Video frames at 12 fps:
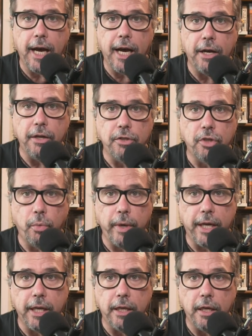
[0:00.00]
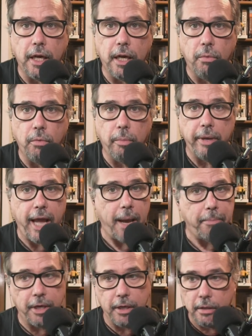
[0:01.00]
uh, so we can uh, we'll be
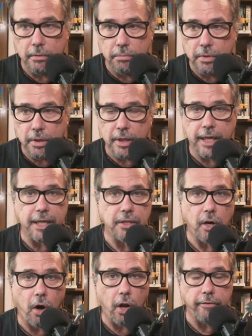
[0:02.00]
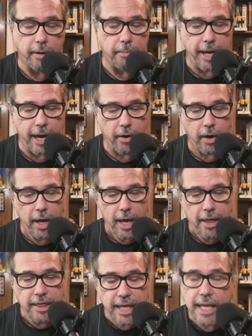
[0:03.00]
happy to to get to all of them. Now,
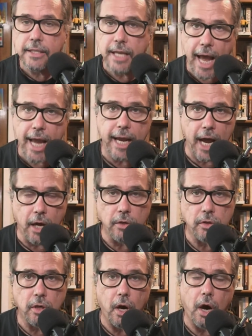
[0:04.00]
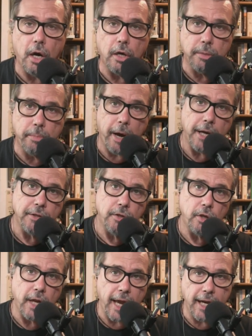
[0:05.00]
these hangouts are
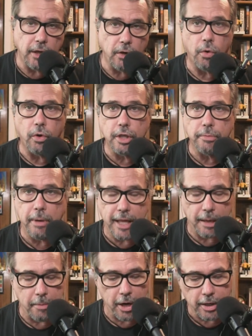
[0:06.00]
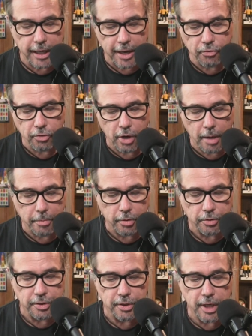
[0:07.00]
sponsored and endorsed by the American
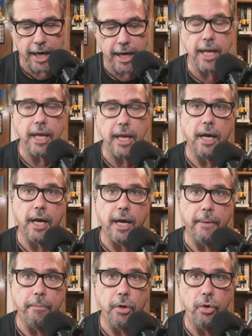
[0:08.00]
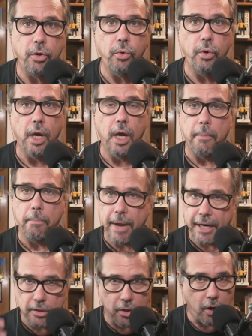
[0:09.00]
Astronomical Society, um, who
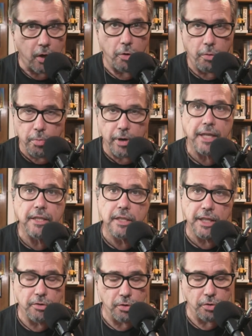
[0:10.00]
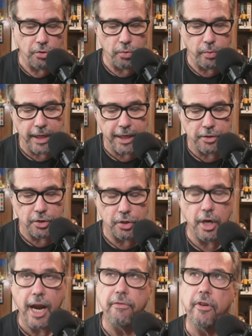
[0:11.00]
makes who brings these to you
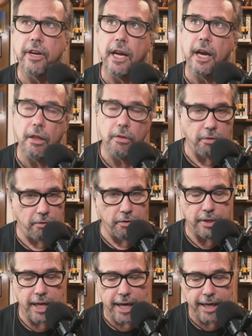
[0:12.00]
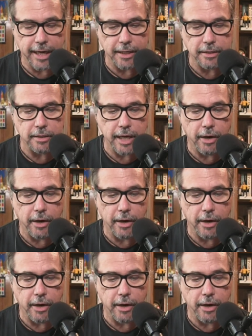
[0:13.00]
each every other Thursday, I guess